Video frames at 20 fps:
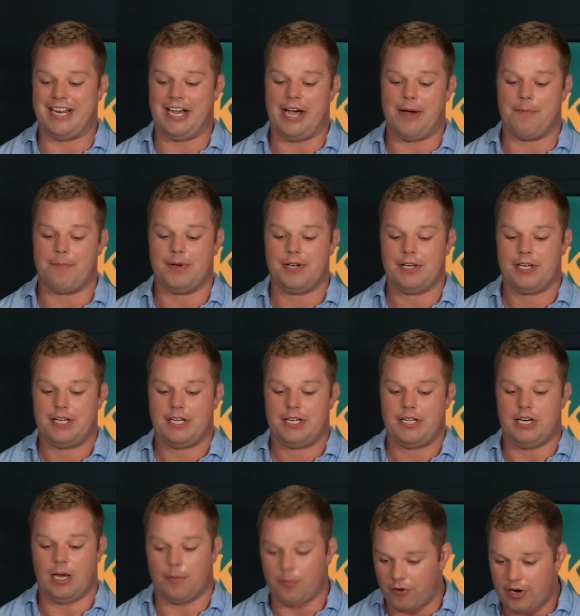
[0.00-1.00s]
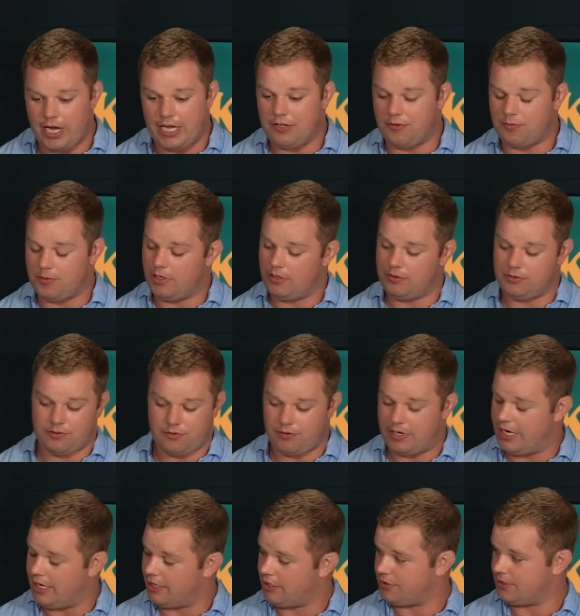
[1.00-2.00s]
um, number eight as well.
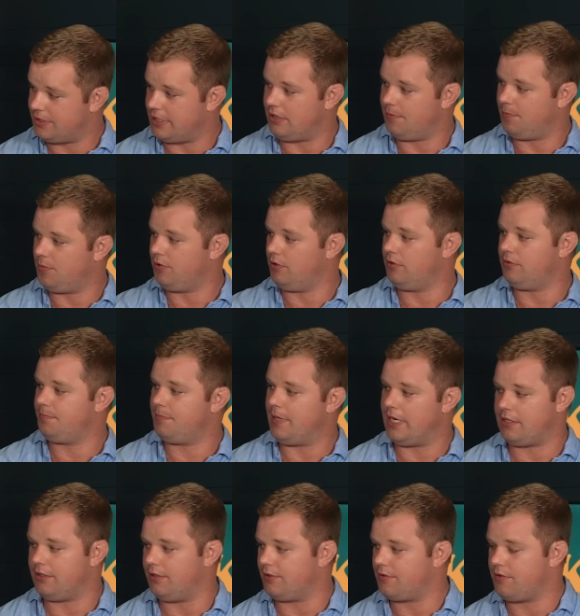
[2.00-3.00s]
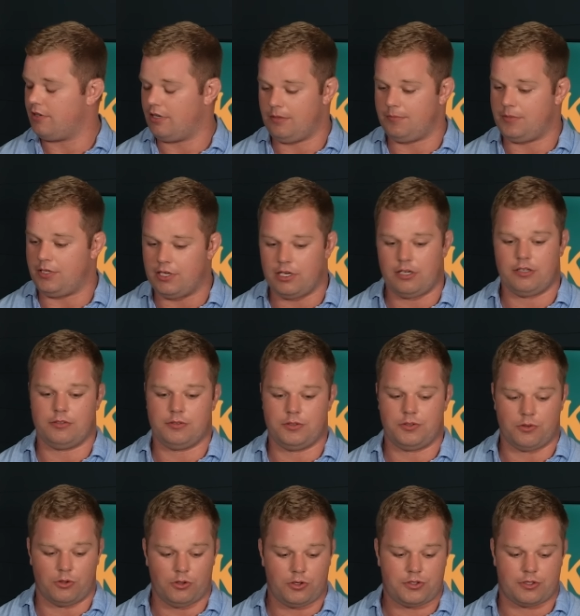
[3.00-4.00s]
Great. I got to take the ball back of the scrum. You know, it was
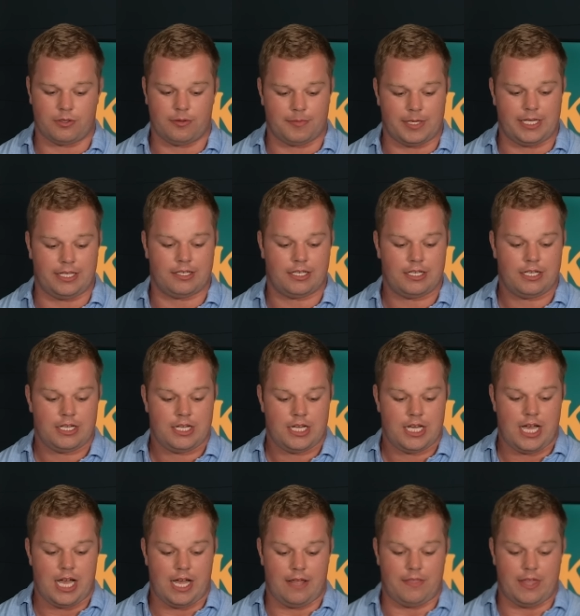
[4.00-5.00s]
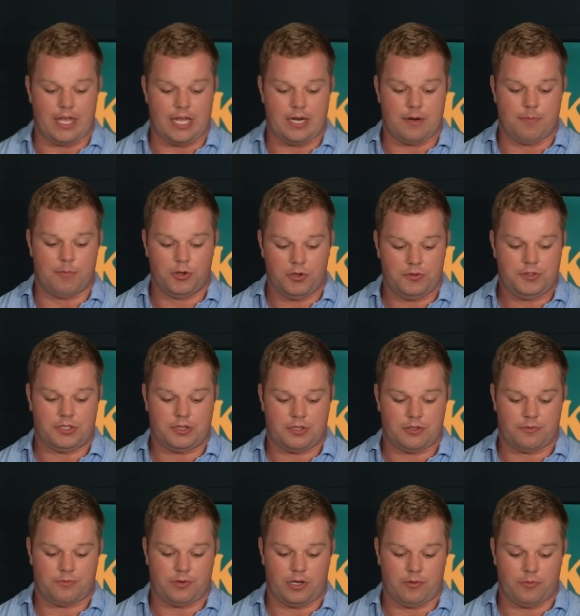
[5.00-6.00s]
awesome. I mean, and then moved into
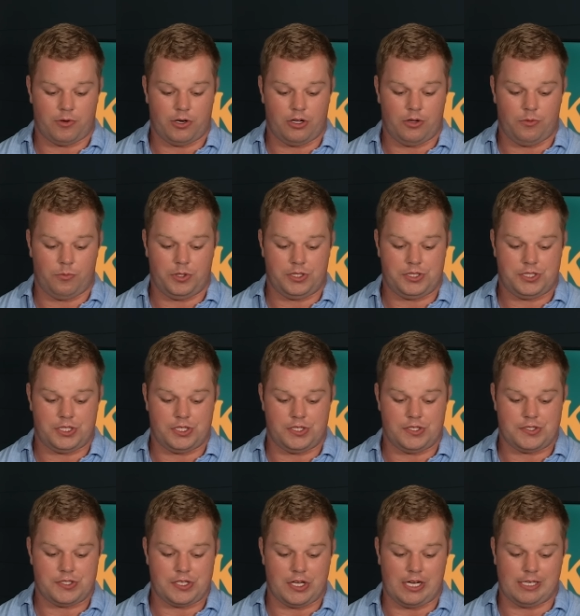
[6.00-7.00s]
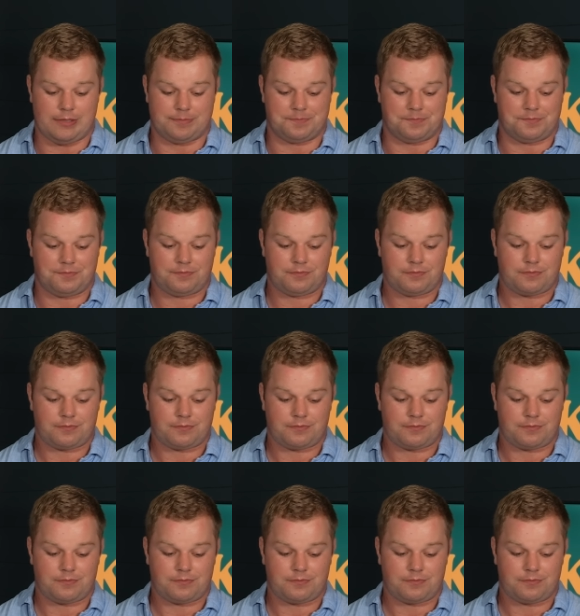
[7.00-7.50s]
the front row, which is um,